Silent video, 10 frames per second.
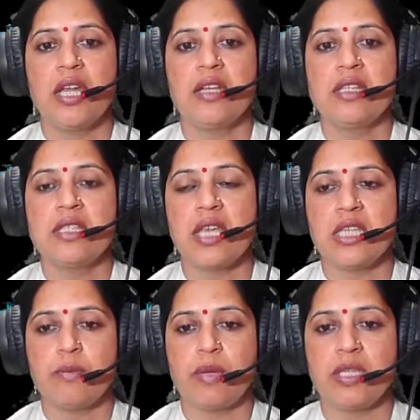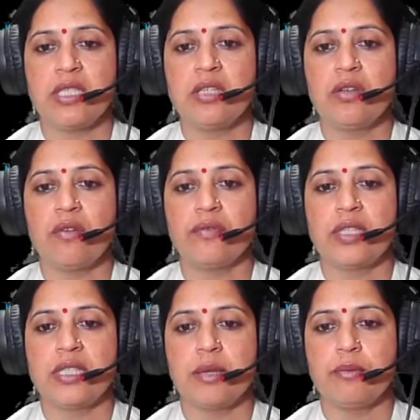it is independent of the
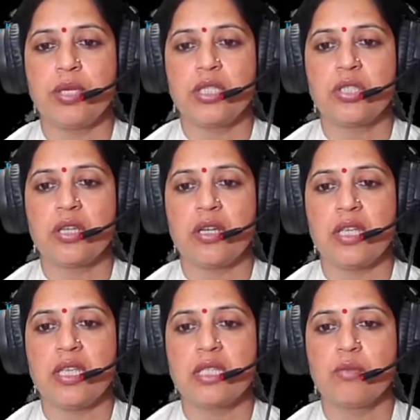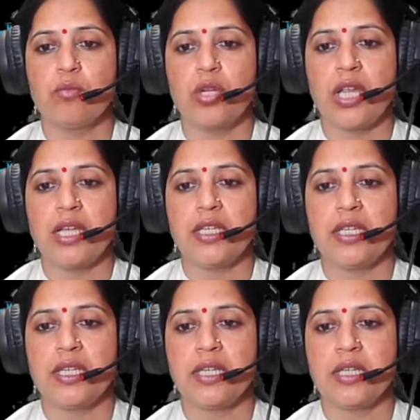temperature is molality.